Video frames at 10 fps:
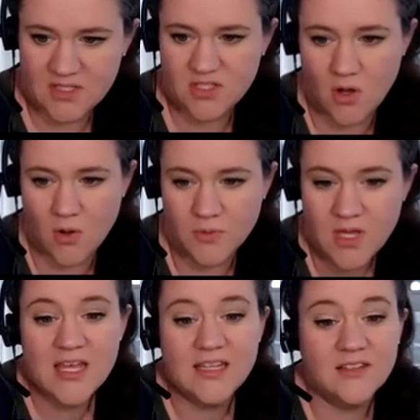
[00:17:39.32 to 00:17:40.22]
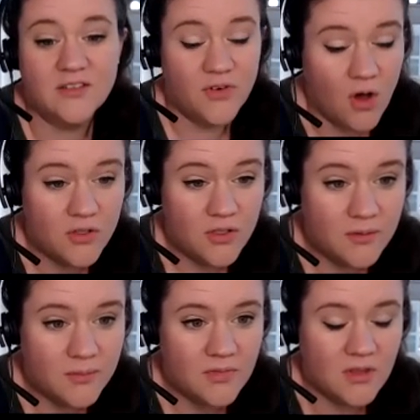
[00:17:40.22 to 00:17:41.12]
So the
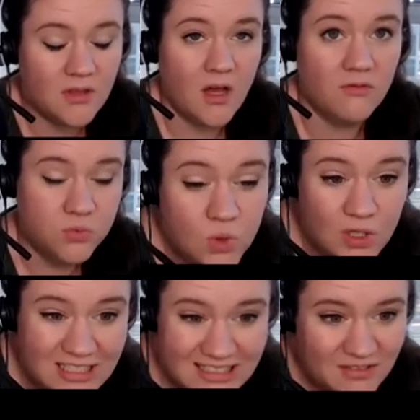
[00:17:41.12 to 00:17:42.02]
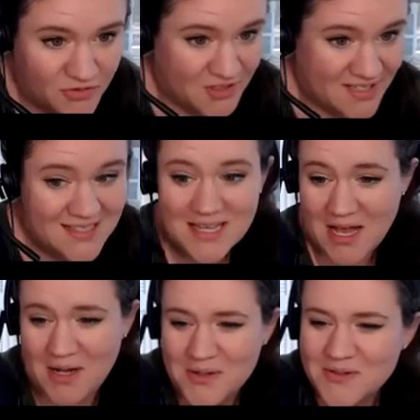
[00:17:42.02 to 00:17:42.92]
volume of wood for this
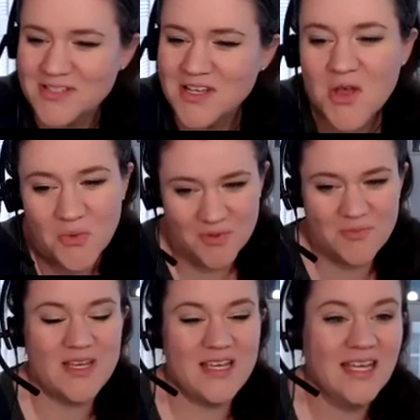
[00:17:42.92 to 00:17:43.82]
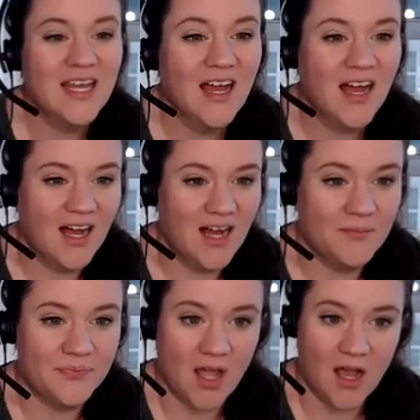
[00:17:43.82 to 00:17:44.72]
house would be
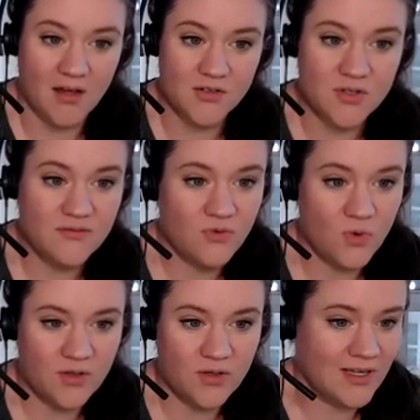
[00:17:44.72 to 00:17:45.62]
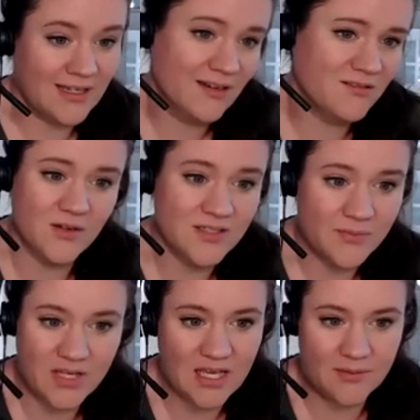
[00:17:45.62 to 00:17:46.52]
141. I don't know. It's a
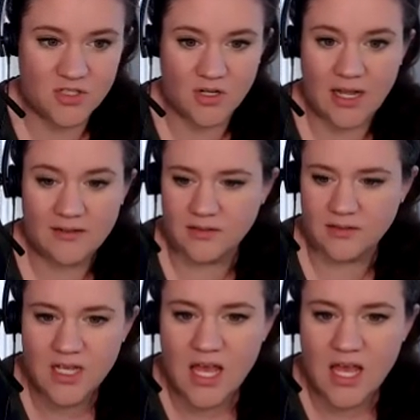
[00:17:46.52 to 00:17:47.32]
big hamster. I don't know.